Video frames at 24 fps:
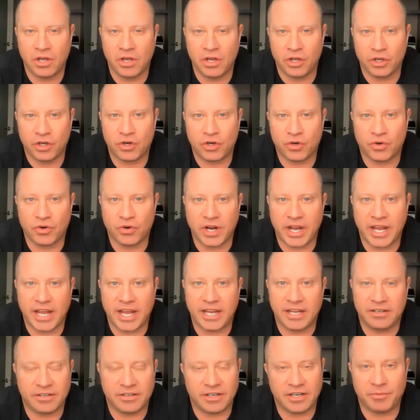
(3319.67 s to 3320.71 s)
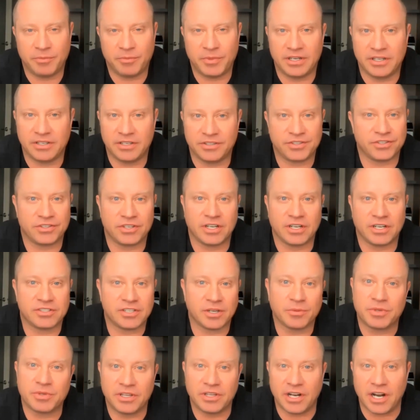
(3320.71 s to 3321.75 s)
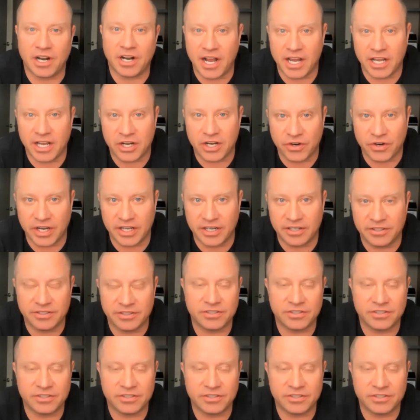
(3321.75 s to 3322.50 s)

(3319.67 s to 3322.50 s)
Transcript: create, and I mean, this is not something that I created,